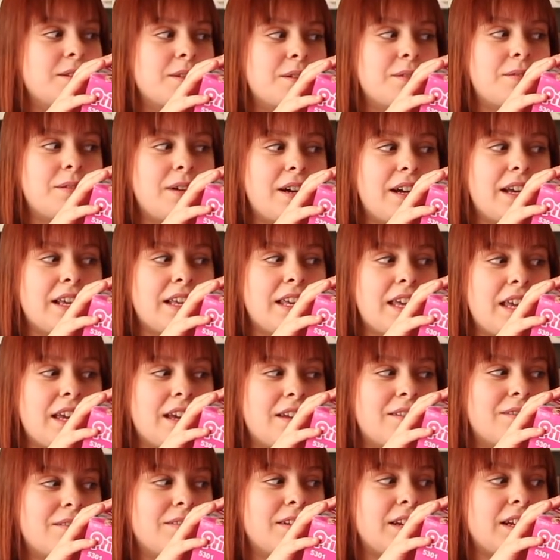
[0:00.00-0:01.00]
so I
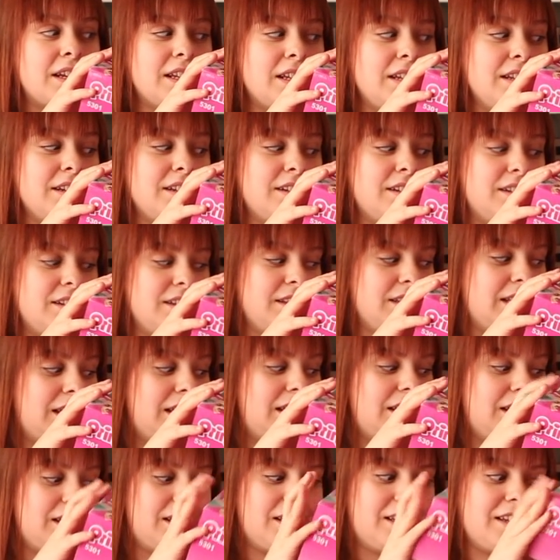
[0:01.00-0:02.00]
can't read it.
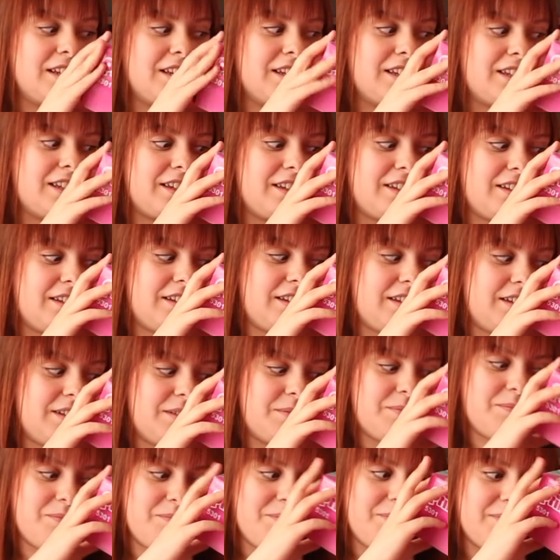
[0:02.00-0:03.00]

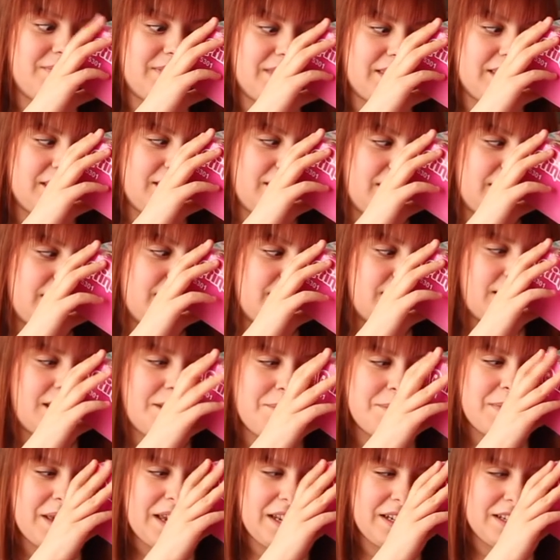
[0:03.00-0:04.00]
Um, they
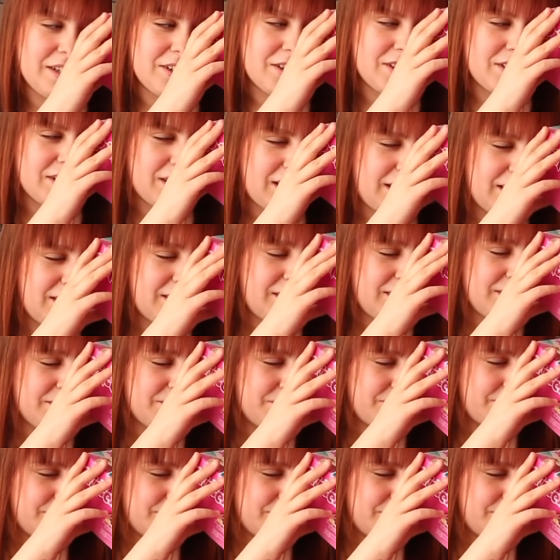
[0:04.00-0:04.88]
say made in China.